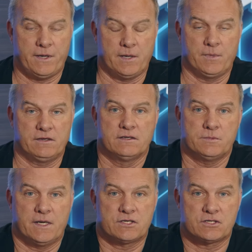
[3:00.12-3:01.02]
payment to
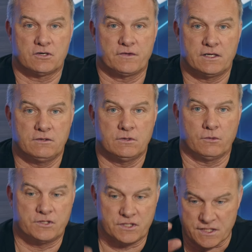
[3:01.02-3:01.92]
make sure that you
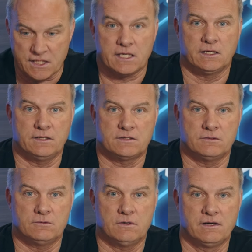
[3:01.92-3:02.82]
don't just sink
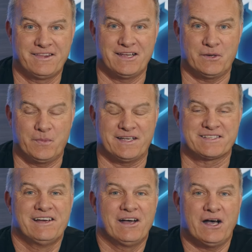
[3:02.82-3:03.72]
into the
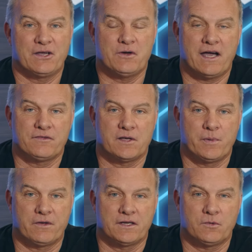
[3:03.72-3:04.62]
abyss. You have the
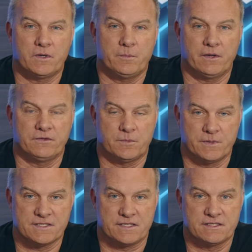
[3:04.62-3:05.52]
ability to rebuild your
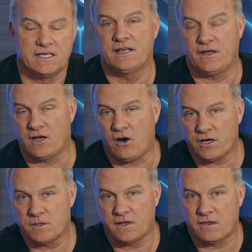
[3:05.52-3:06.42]
business. Now, the
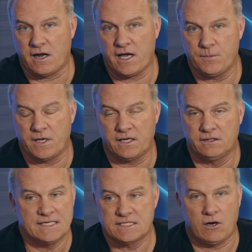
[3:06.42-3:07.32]
argument that I made
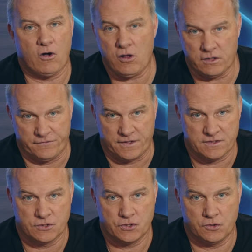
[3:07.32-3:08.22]
is that all of
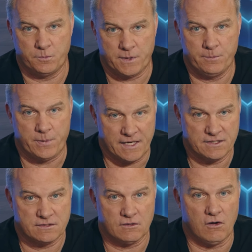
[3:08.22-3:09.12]
this should be
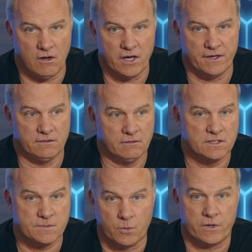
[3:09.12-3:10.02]
based on
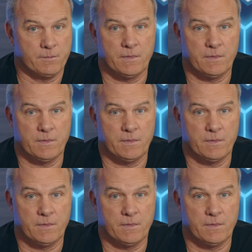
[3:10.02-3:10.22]
sporting